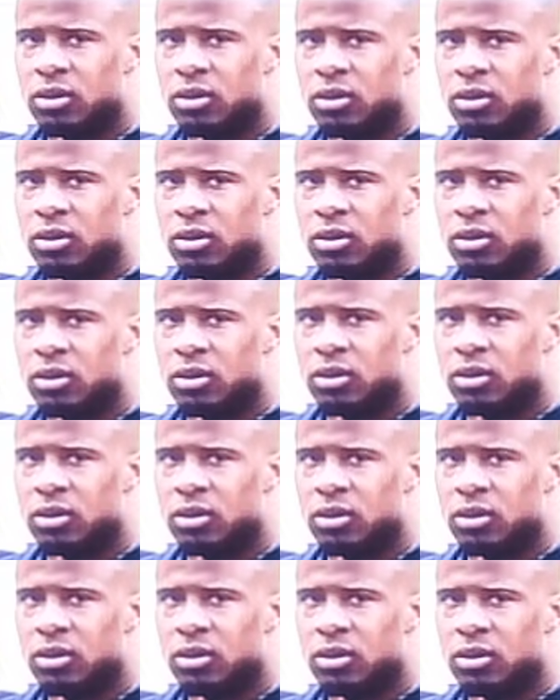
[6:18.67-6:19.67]

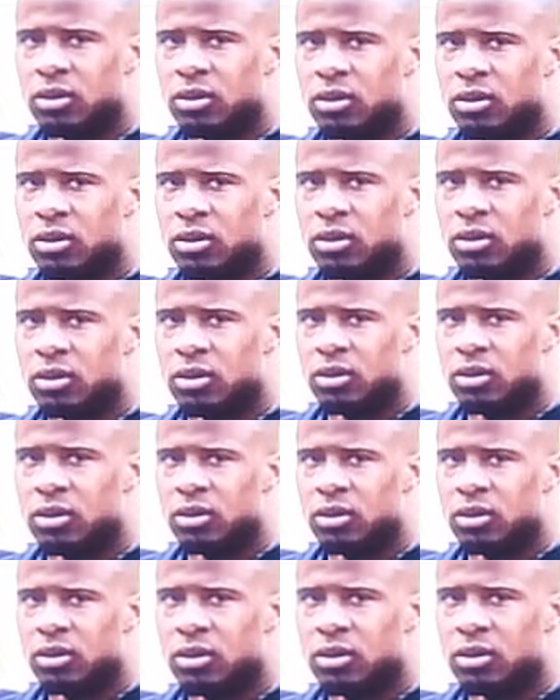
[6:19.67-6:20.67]

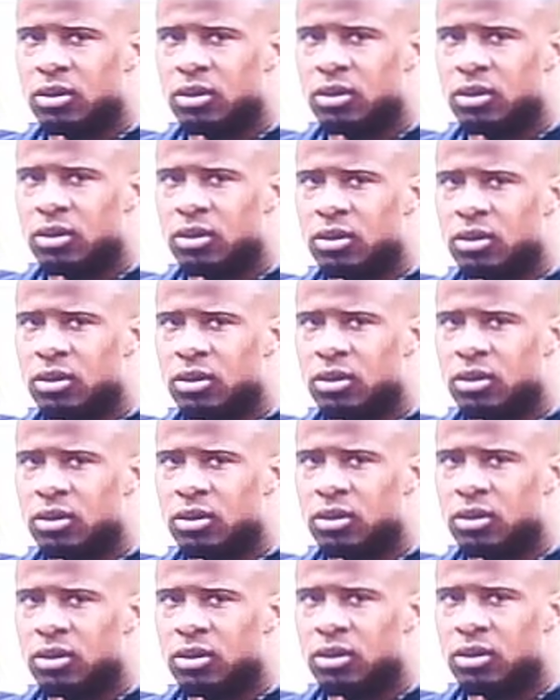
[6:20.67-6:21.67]

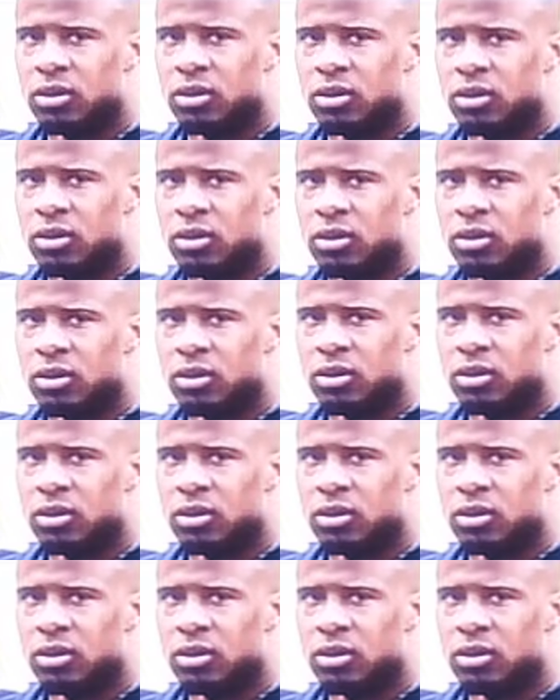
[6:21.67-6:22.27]
(not speaking)